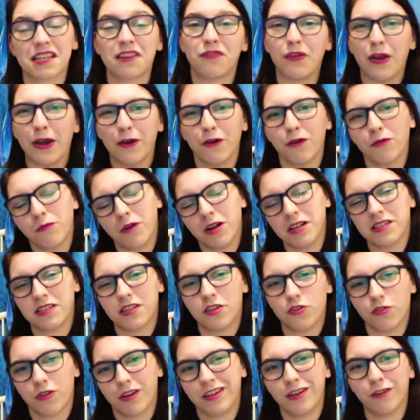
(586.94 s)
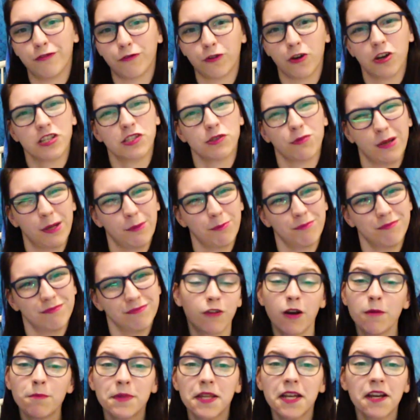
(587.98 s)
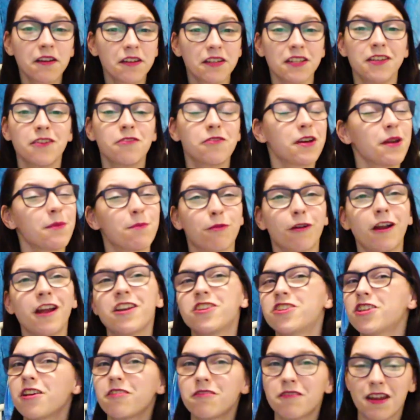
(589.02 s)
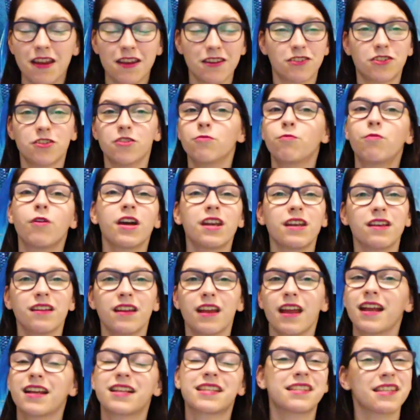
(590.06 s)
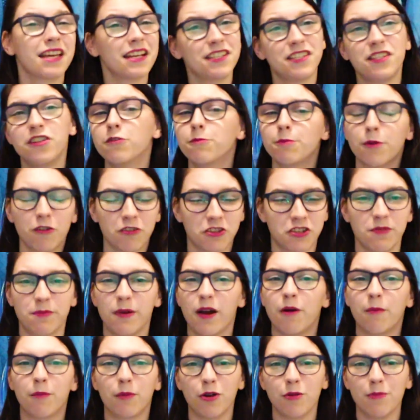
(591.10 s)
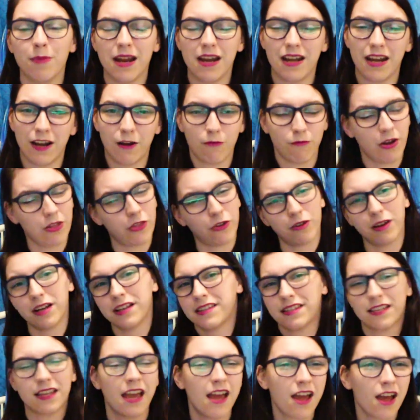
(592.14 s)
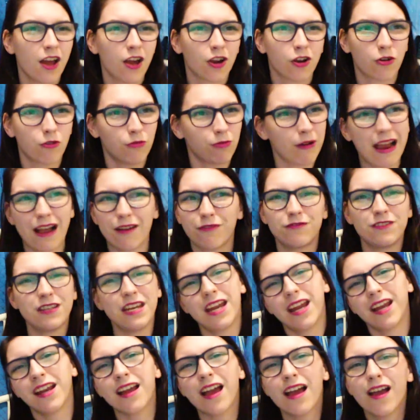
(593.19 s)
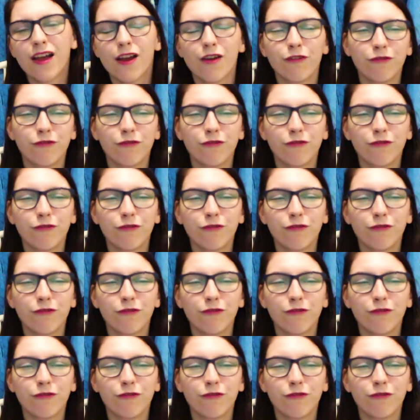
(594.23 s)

if anyone wants to join you for a swim. From there, you can branch out into what excites you most about mermaiding, whether it's crafting,